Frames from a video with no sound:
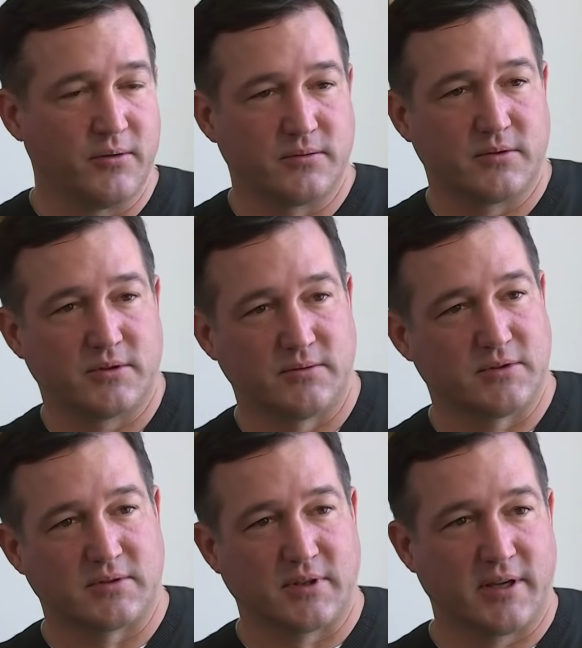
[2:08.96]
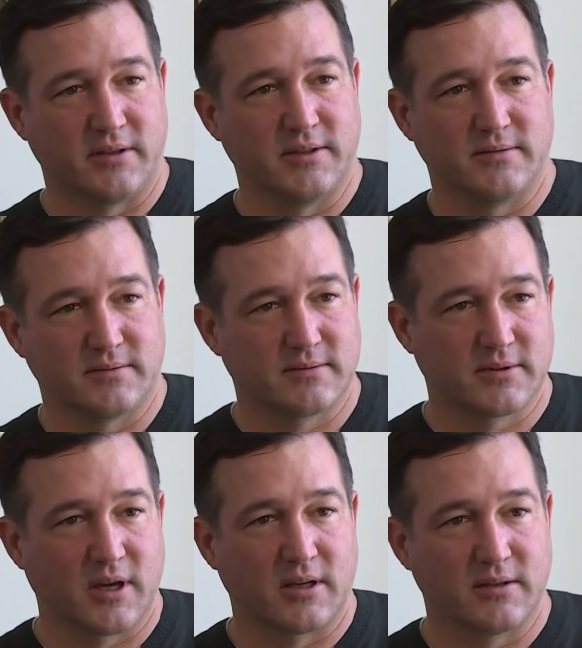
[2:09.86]
was, she was just letting it
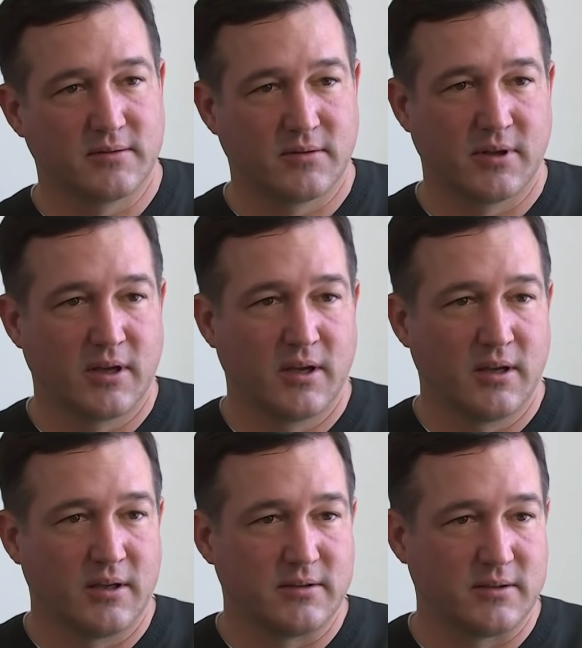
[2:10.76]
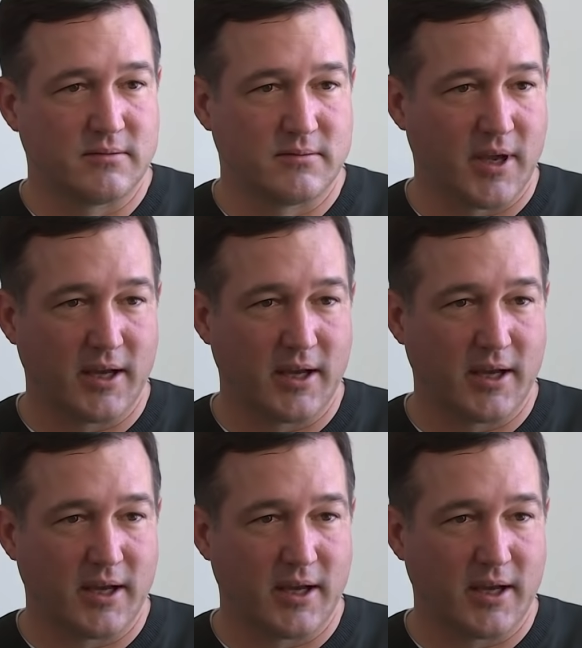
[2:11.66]
kind of